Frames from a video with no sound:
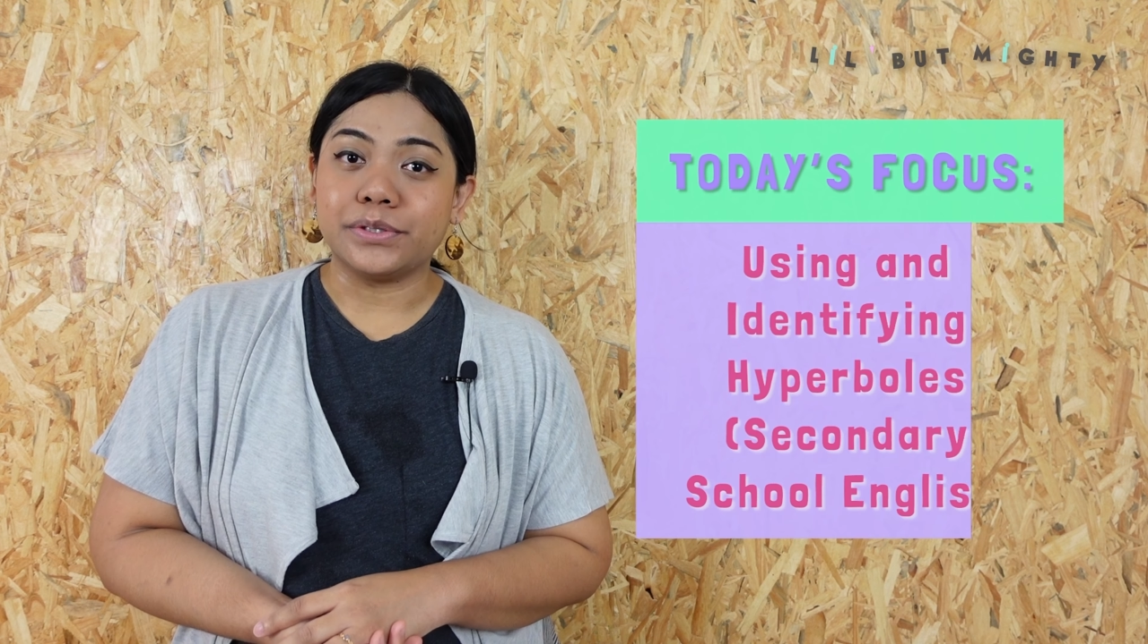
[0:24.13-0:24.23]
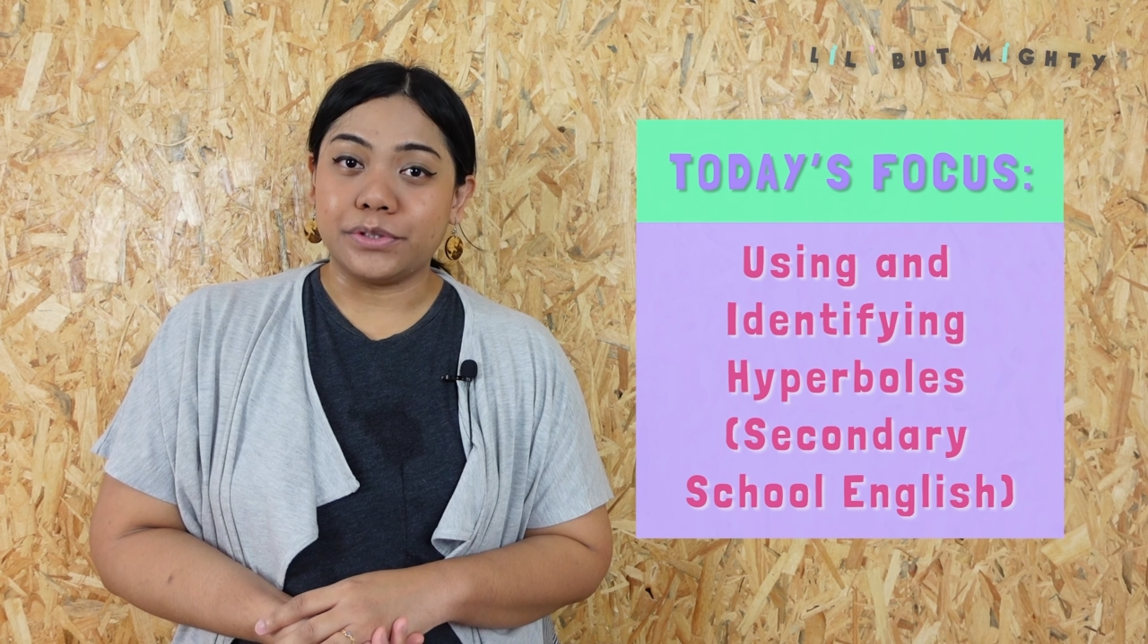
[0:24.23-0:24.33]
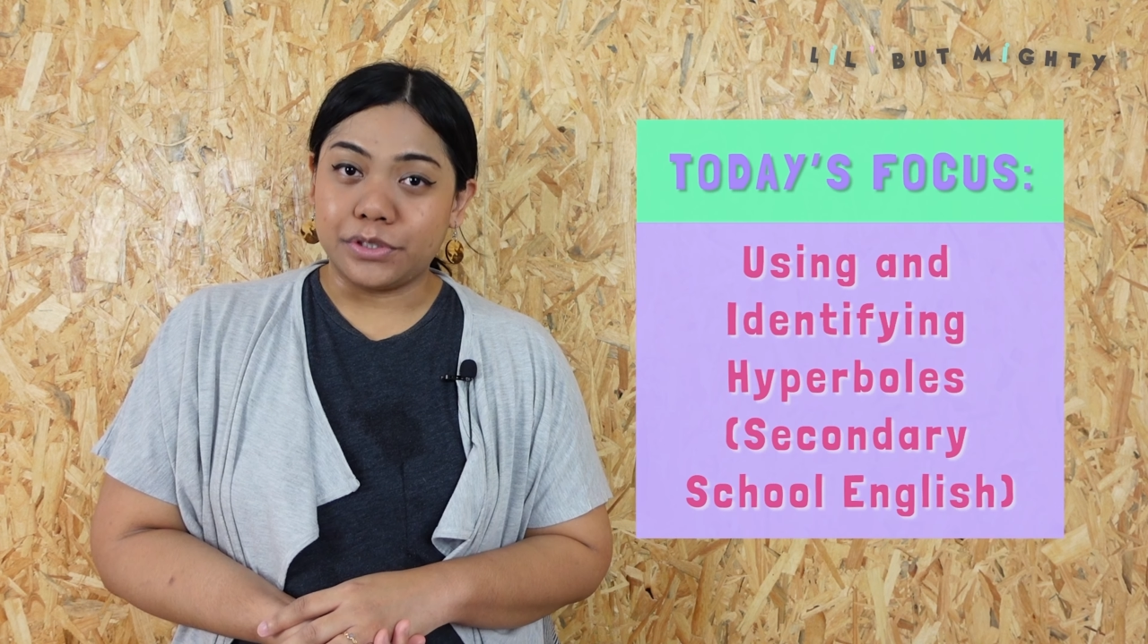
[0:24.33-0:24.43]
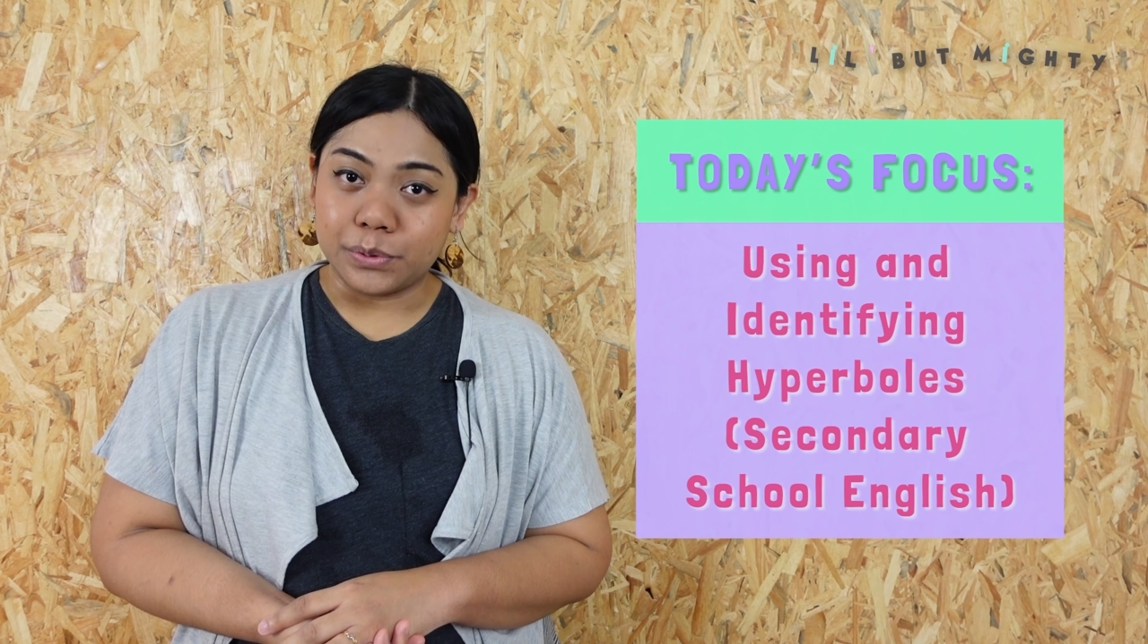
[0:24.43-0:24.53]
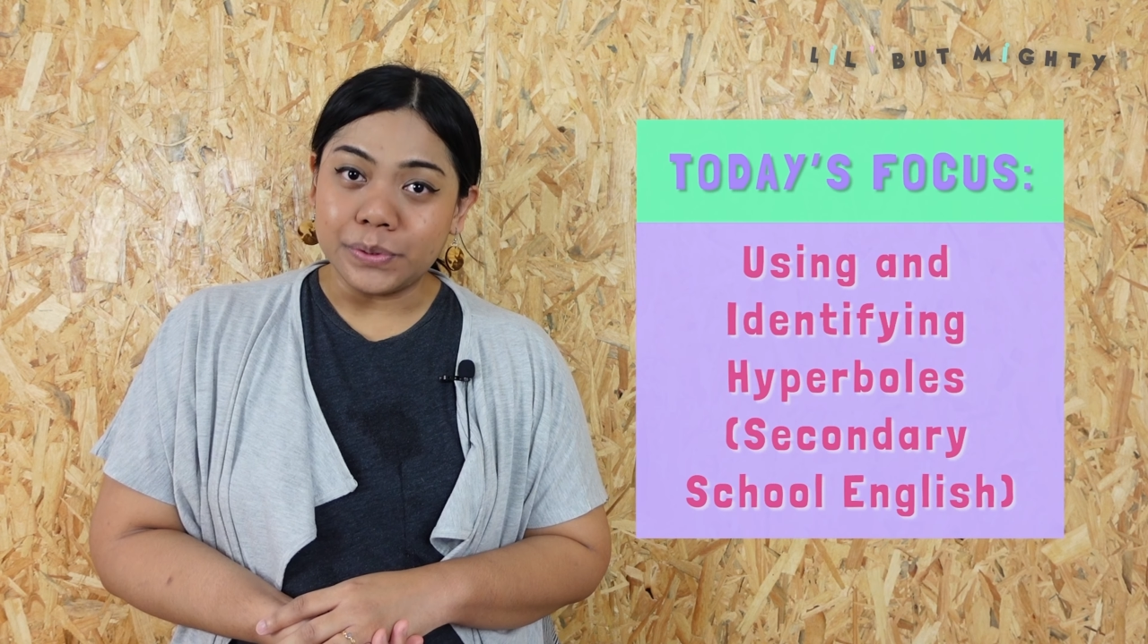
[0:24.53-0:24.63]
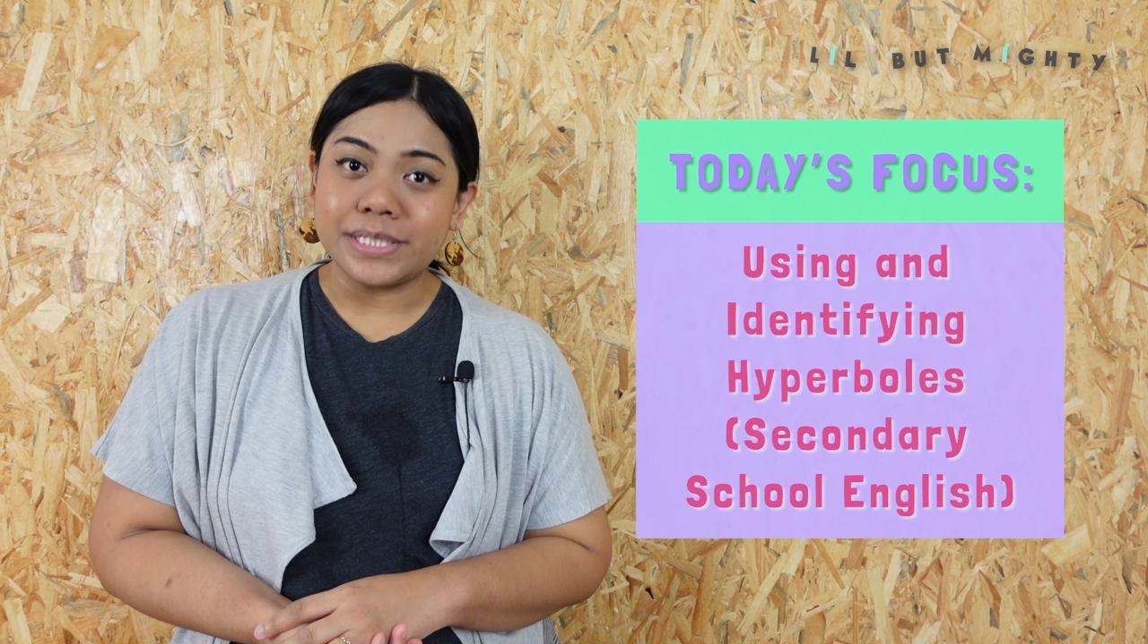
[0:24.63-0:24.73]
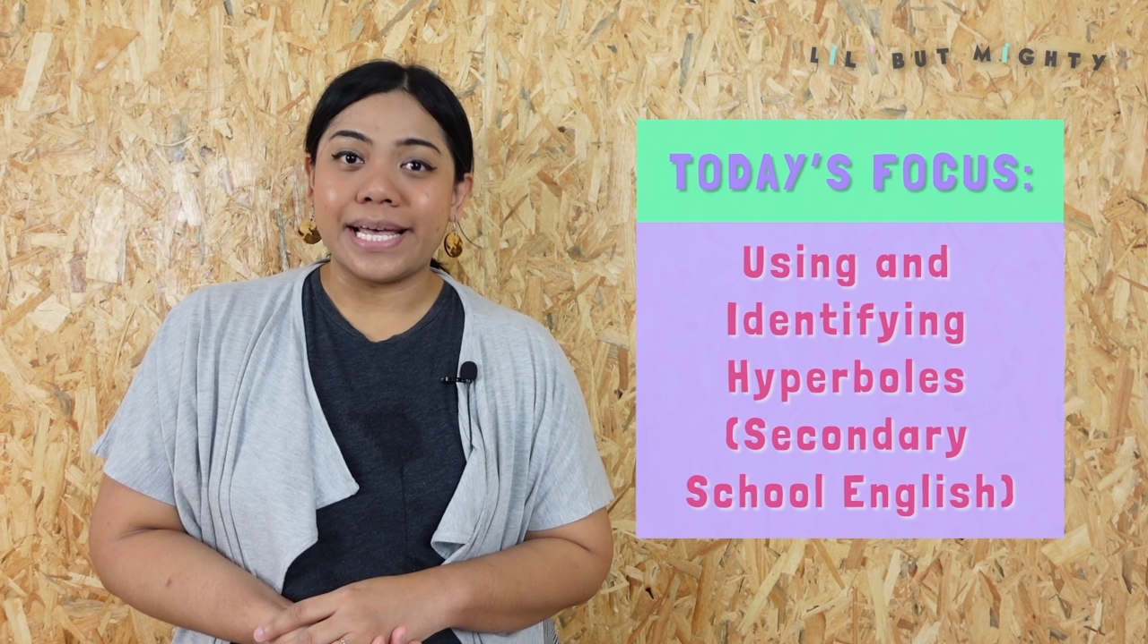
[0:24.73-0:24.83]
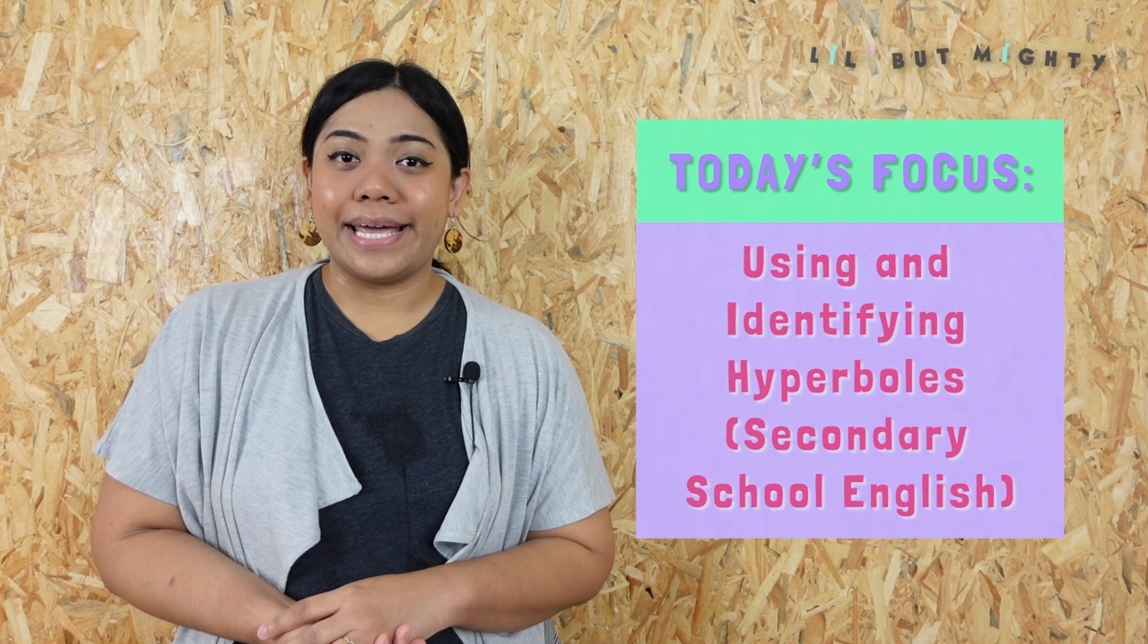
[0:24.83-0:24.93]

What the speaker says: to use